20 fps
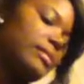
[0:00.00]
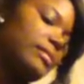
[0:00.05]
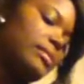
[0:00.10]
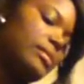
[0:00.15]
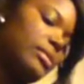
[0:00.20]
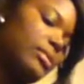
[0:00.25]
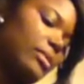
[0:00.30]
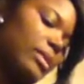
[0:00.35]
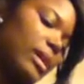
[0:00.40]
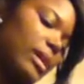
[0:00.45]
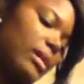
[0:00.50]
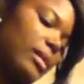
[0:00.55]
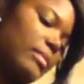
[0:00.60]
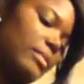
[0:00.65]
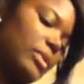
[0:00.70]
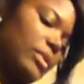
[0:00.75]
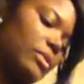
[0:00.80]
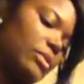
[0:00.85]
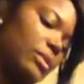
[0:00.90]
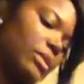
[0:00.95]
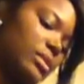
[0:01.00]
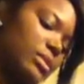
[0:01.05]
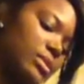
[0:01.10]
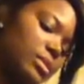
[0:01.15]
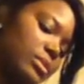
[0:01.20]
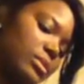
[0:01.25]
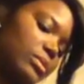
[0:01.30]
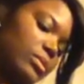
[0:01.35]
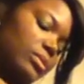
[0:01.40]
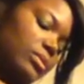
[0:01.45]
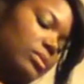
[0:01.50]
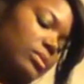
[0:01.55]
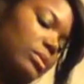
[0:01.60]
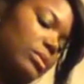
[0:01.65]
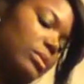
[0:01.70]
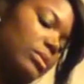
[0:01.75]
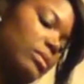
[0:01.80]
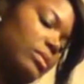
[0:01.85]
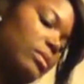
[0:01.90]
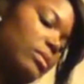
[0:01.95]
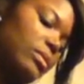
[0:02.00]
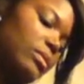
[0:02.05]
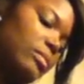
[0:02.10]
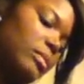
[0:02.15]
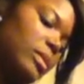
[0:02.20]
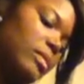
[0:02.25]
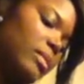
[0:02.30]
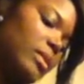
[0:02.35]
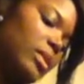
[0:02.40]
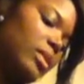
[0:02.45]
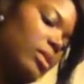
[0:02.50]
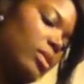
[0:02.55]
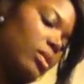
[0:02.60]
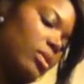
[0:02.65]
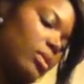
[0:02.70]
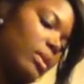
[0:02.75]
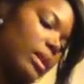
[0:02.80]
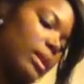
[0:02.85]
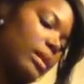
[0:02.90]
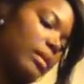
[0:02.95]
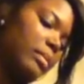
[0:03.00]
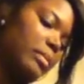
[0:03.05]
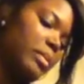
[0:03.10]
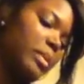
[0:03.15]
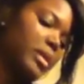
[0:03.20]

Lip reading: so I am going to maybe go up